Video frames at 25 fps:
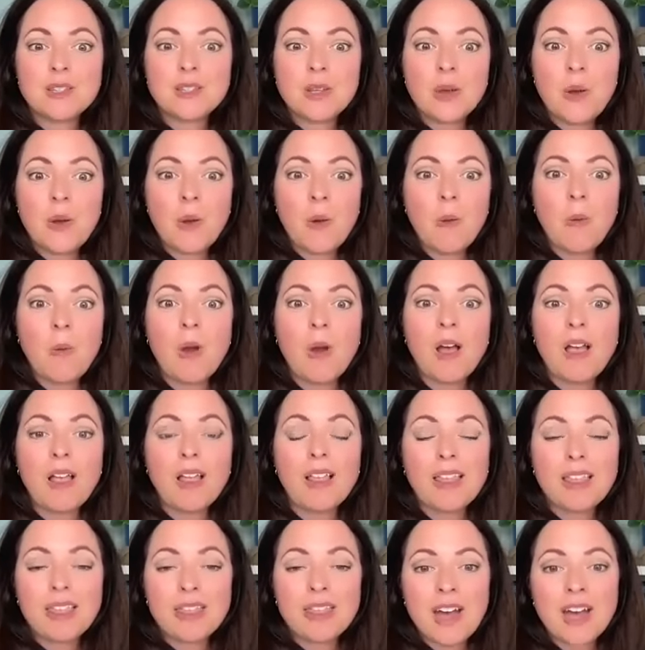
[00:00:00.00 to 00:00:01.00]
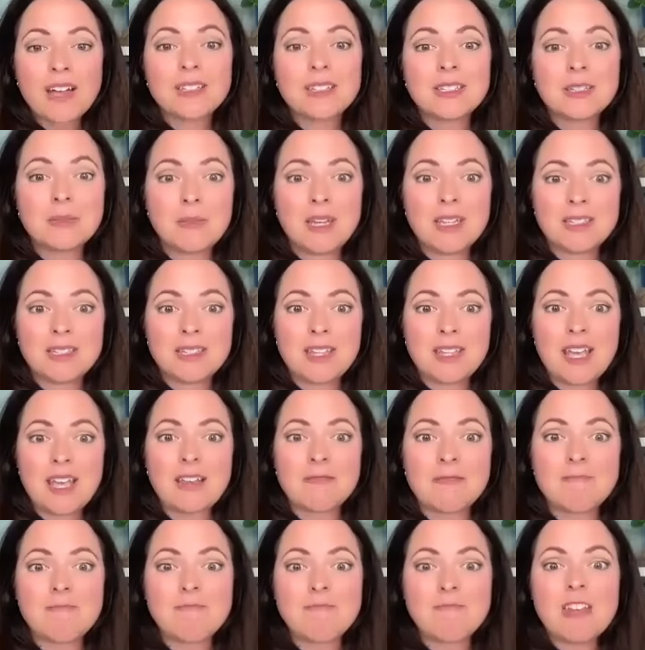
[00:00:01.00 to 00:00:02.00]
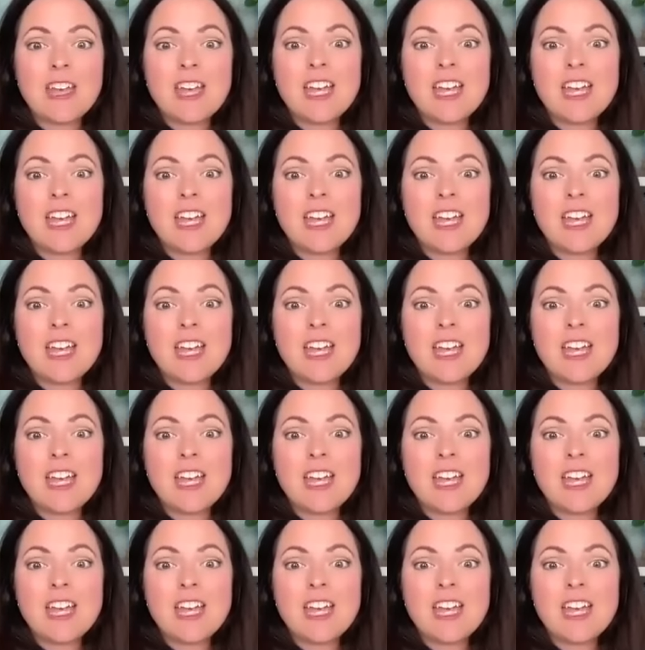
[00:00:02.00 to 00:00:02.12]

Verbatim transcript: So that's amazing.